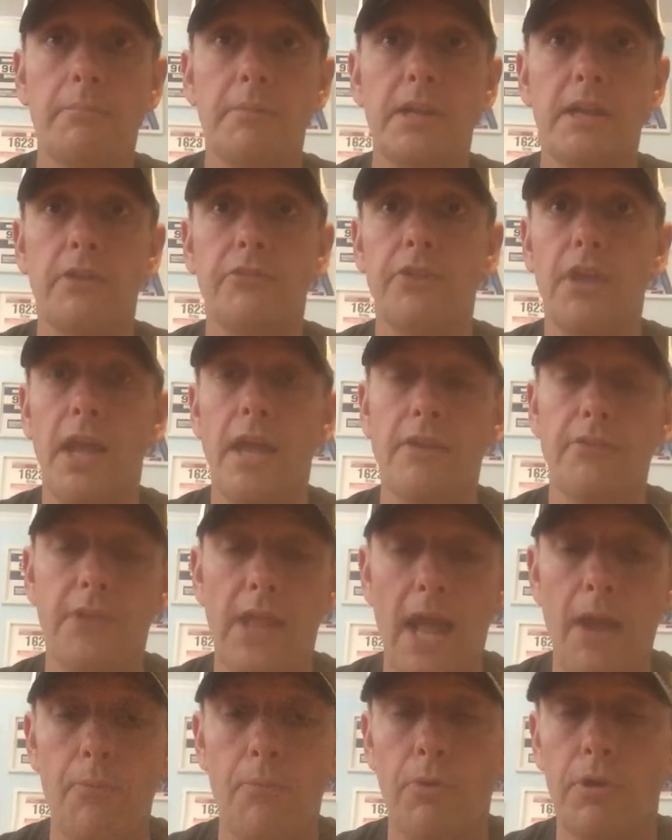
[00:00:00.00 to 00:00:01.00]
I mean, is
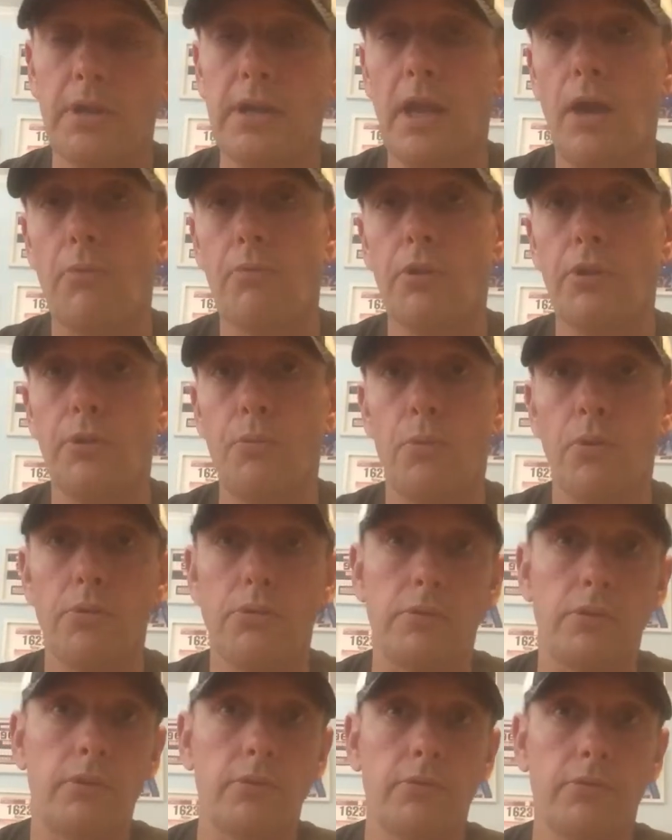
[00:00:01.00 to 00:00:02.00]
that workout really
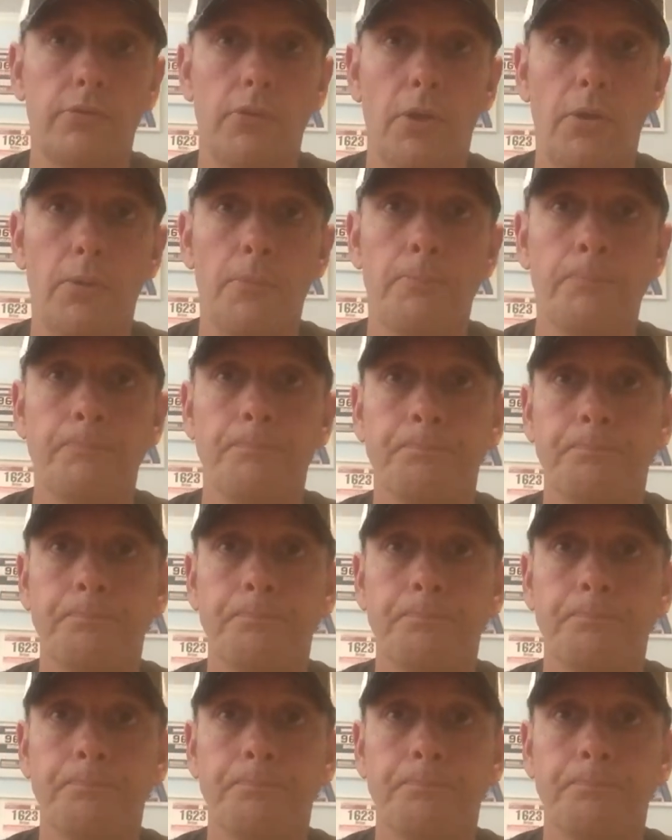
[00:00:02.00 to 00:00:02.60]
worth it? So